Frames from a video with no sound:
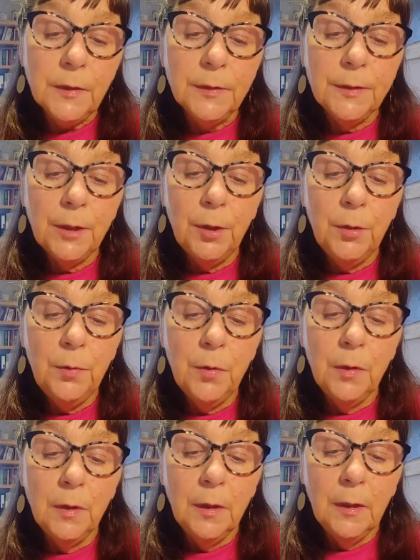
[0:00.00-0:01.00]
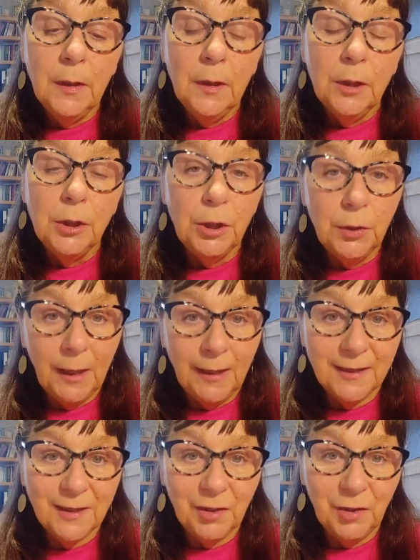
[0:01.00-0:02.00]
So do get
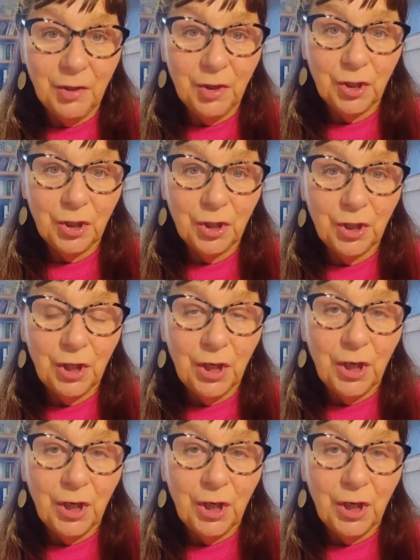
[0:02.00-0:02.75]
in touch,